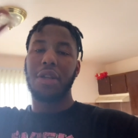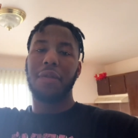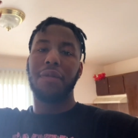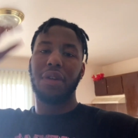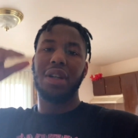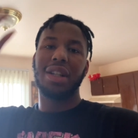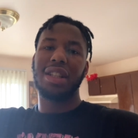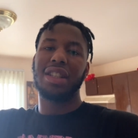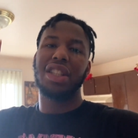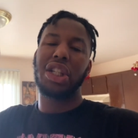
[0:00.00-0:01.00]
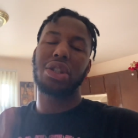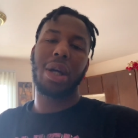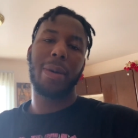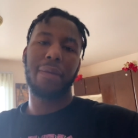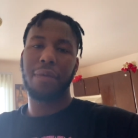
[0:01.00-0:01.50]
you for
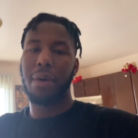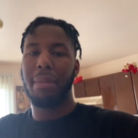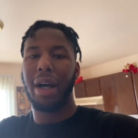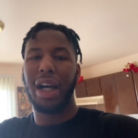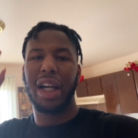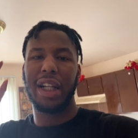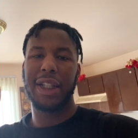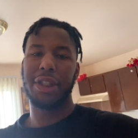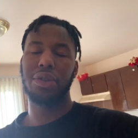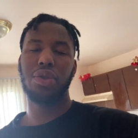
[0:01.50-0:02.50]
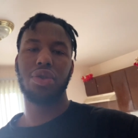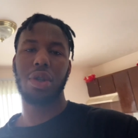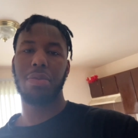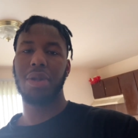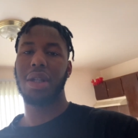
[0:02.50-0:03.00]
subscribing for my YouTube channel,
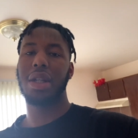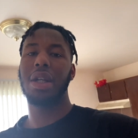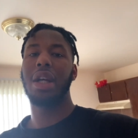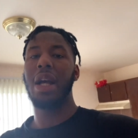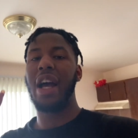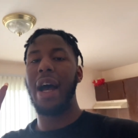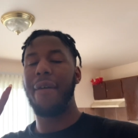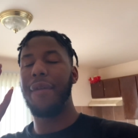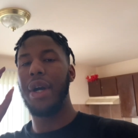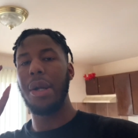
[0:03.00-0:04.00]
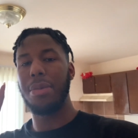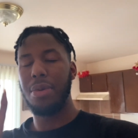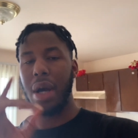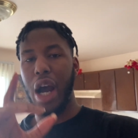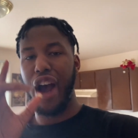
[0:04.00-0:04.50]
man. I very
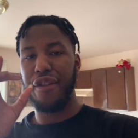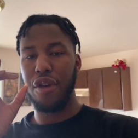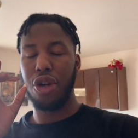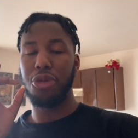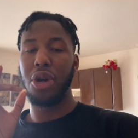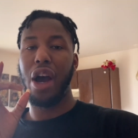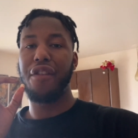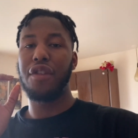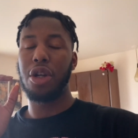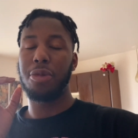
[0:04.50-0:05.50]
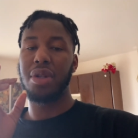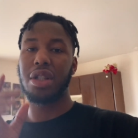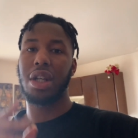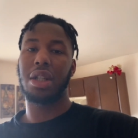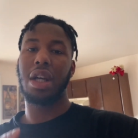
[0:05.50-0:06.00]
I, I very I very
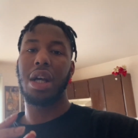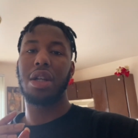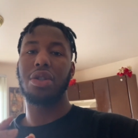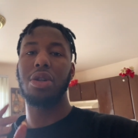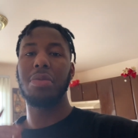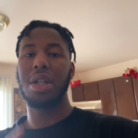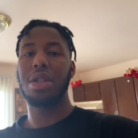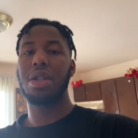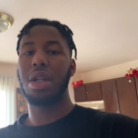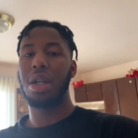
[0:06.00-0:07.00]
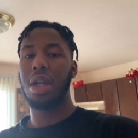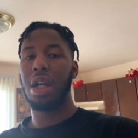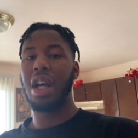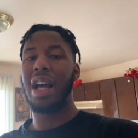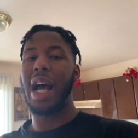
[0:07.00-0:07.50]
appreciate that so much.
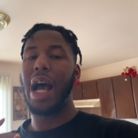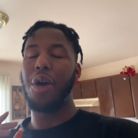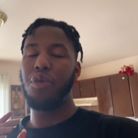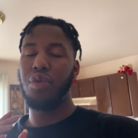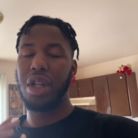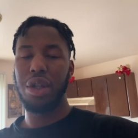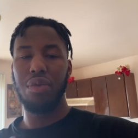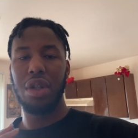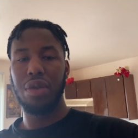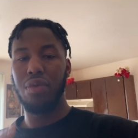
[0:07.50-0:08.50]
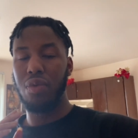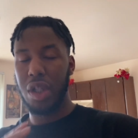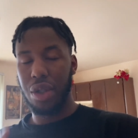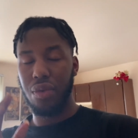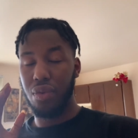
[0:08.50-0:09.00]
I really really
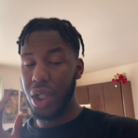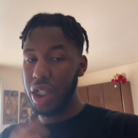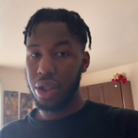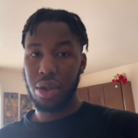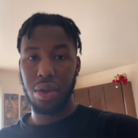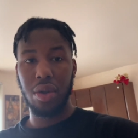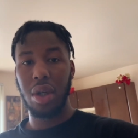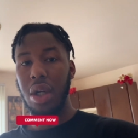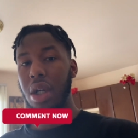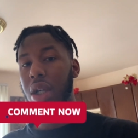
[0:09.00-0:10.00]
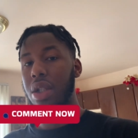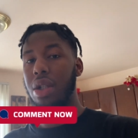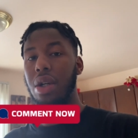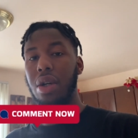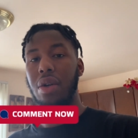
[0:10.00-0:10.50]
really really do.
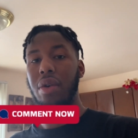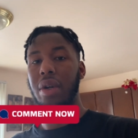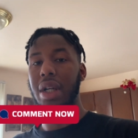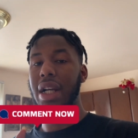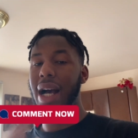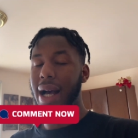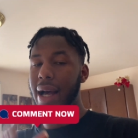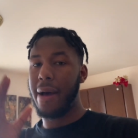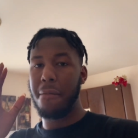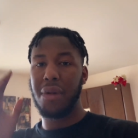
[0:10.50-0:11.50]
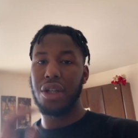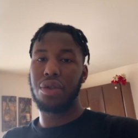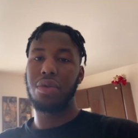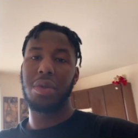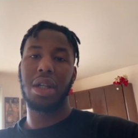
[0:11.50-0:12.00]
So God bless
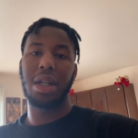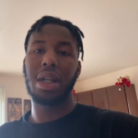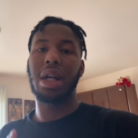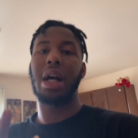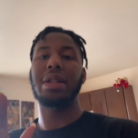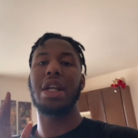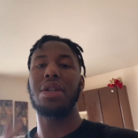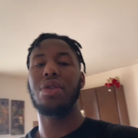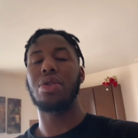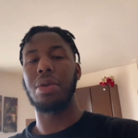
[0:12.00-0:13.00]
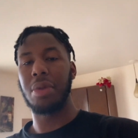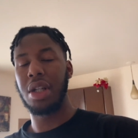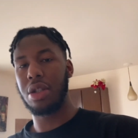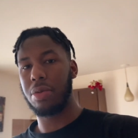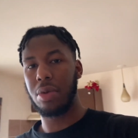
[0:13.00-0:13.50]
you, man. Thank you so much,
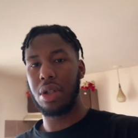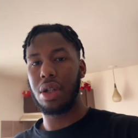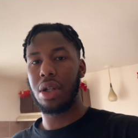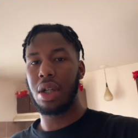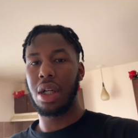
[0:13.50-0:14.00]
bro.